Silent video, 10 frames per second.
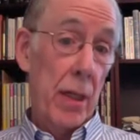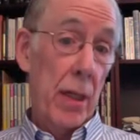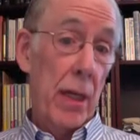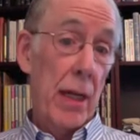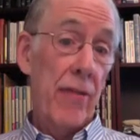
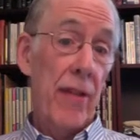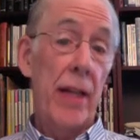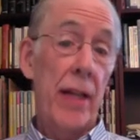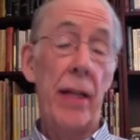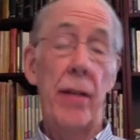I
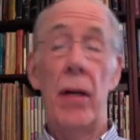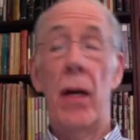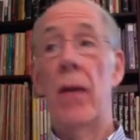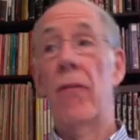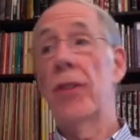find that
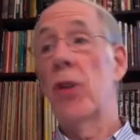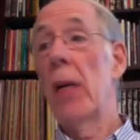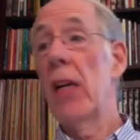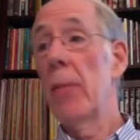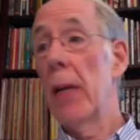for so
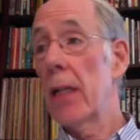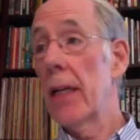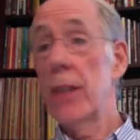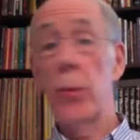many of my clients,